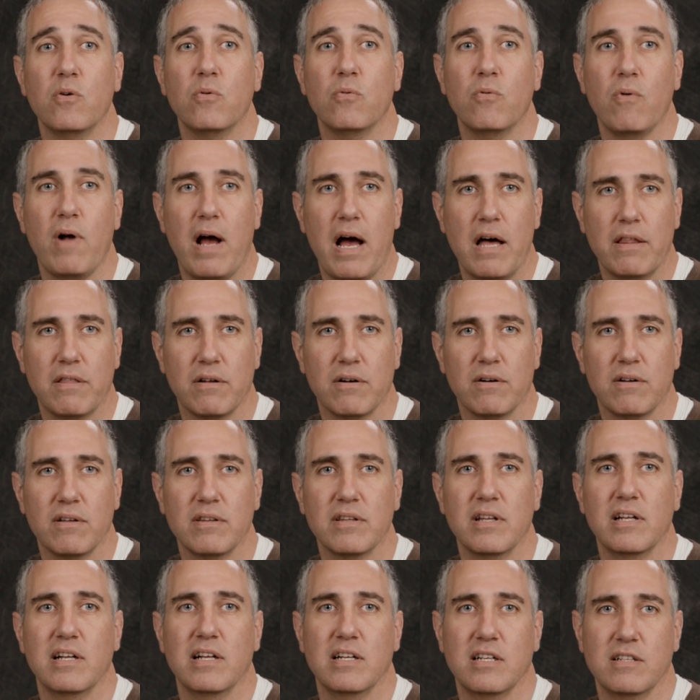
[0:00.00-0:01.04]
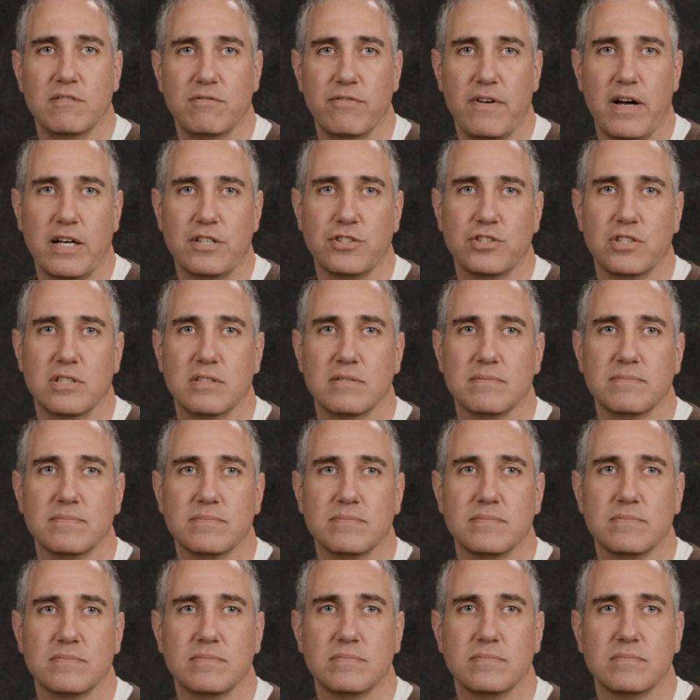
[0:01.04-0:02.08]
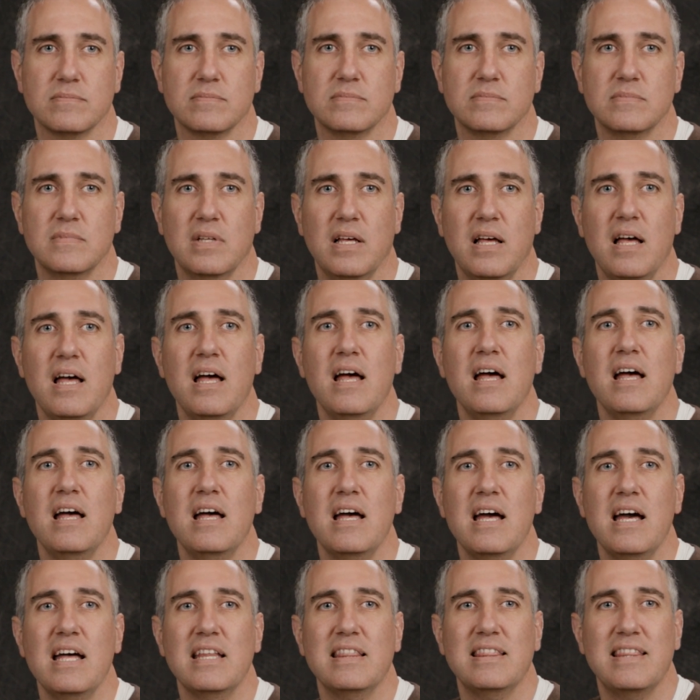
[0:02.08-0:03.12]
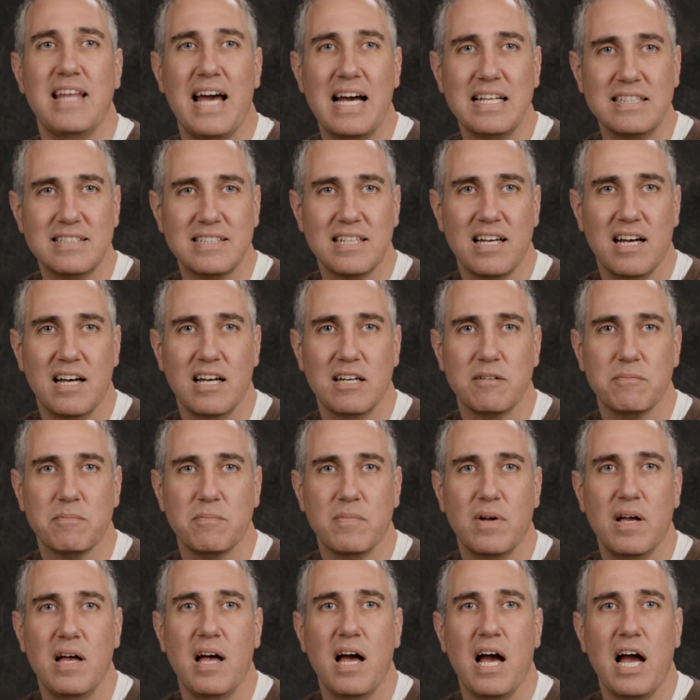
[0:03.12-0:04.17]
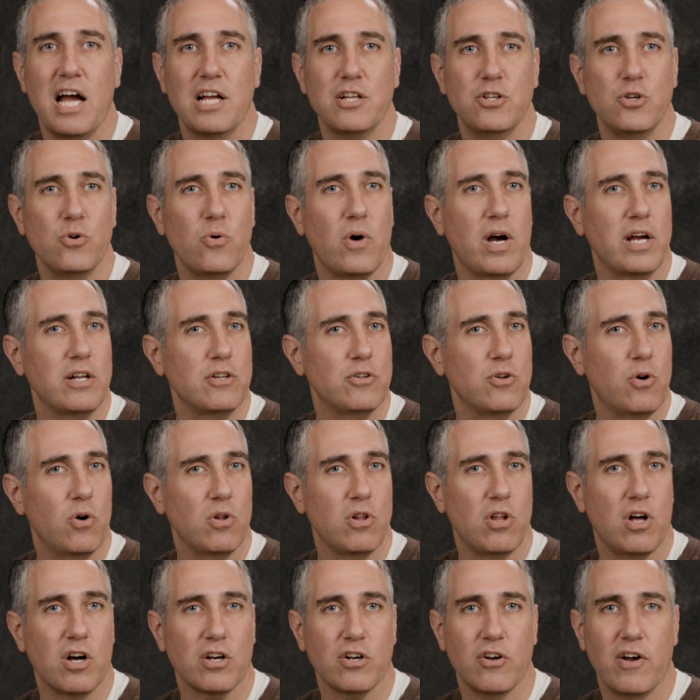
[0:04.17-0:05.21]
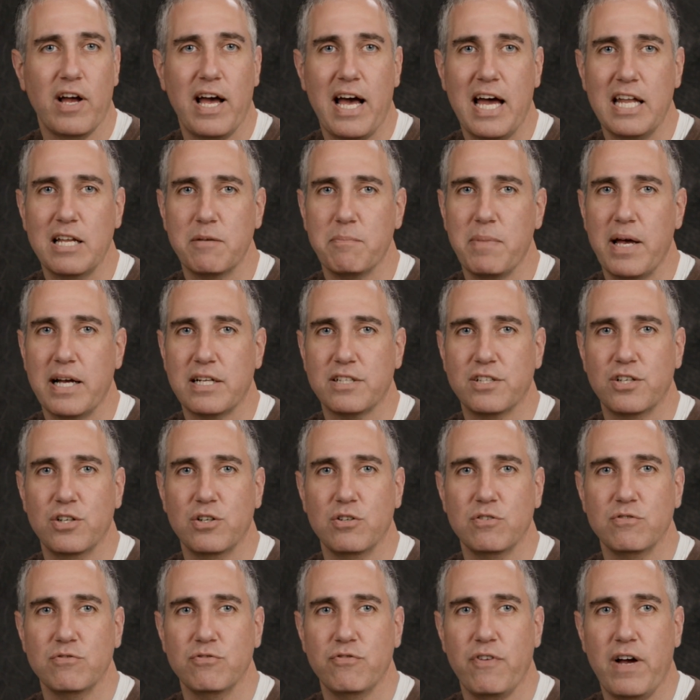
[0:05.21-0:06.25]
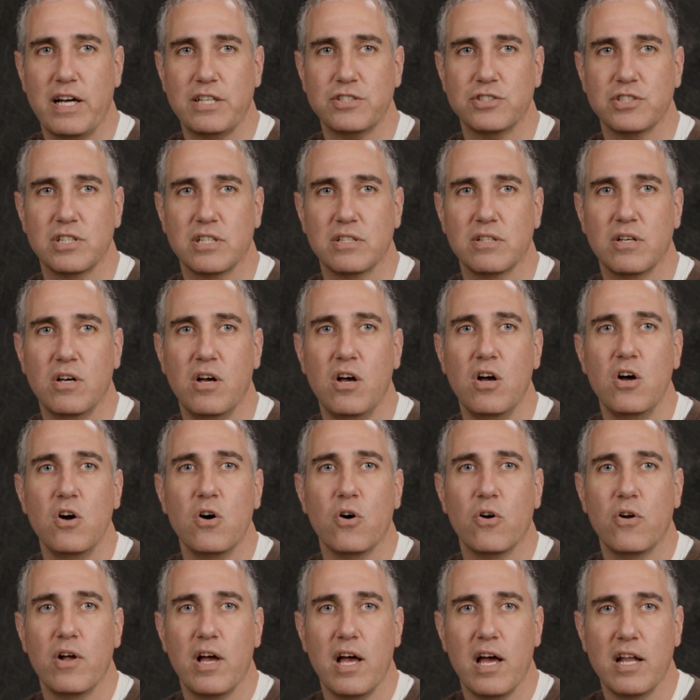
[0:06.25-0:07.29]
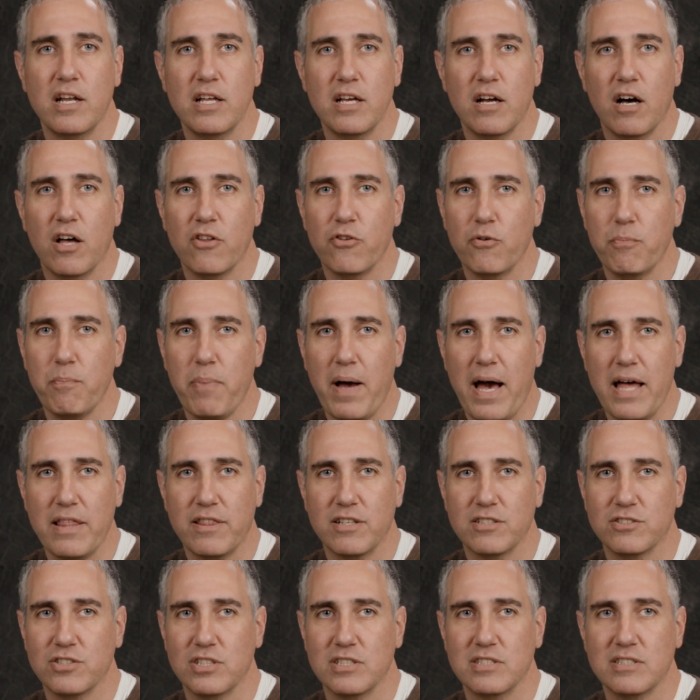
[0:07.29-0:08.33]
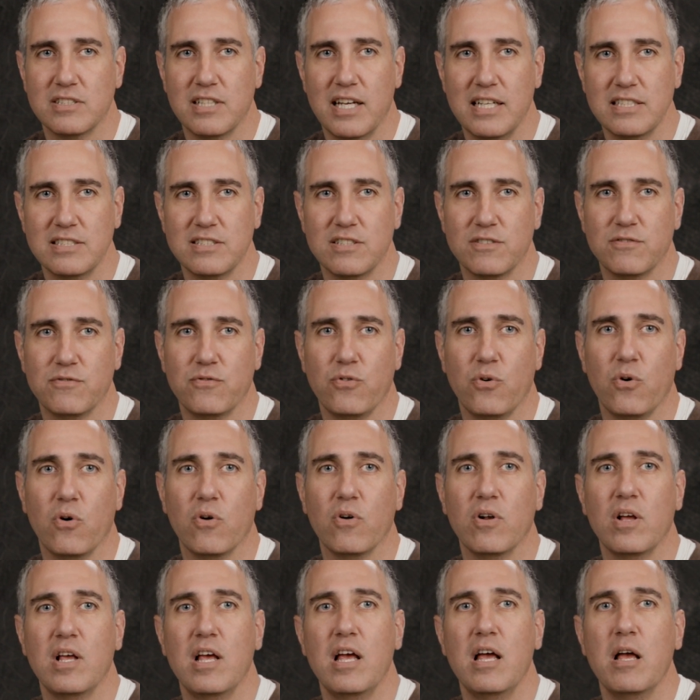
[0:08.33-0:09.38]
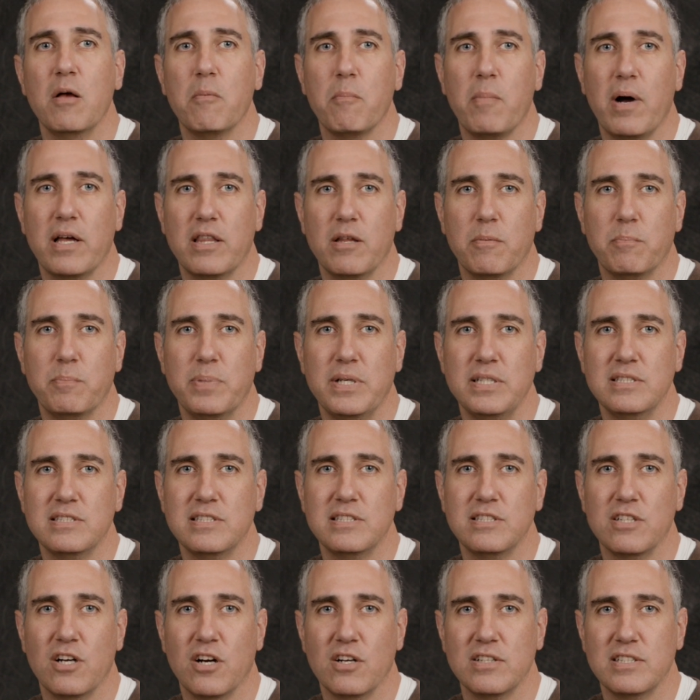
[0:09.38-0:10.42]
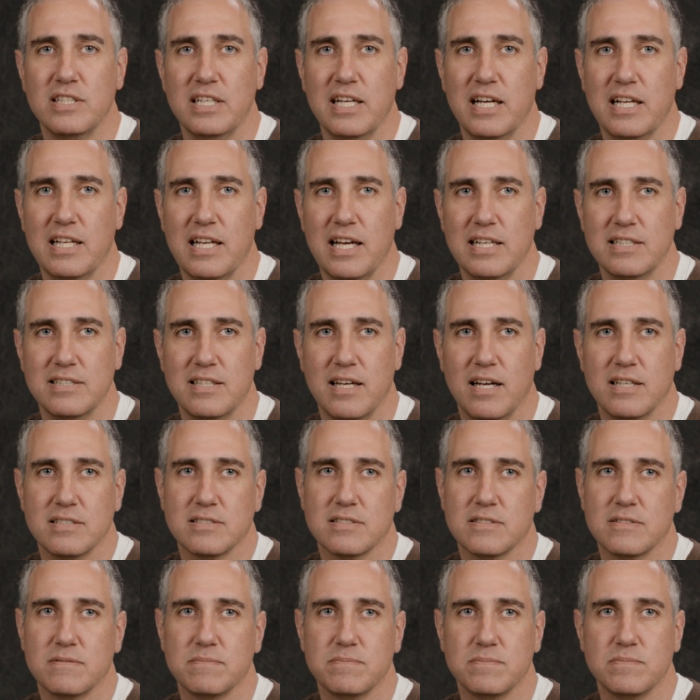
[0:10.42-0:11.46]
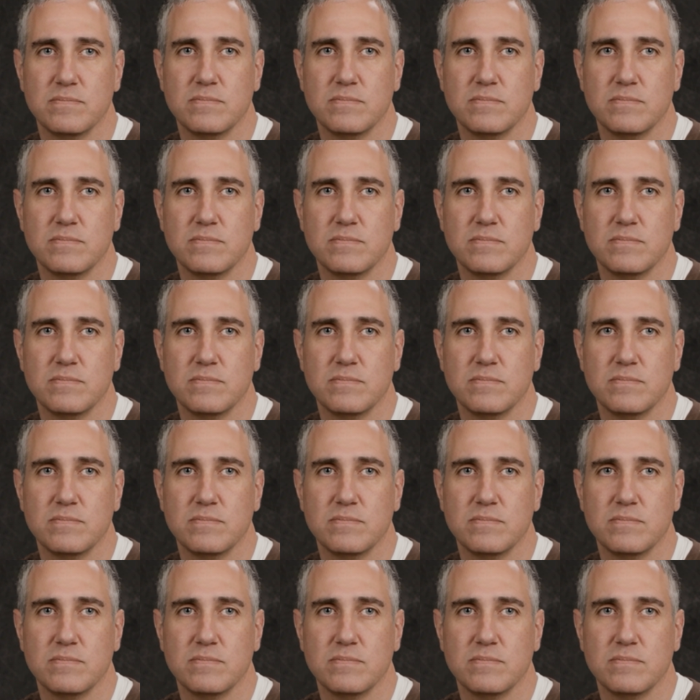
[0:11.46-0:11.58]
rather than an infection. At that time, I knew I no longer had a bacterial infection or any other pathogen tested for by the PCR DNA test.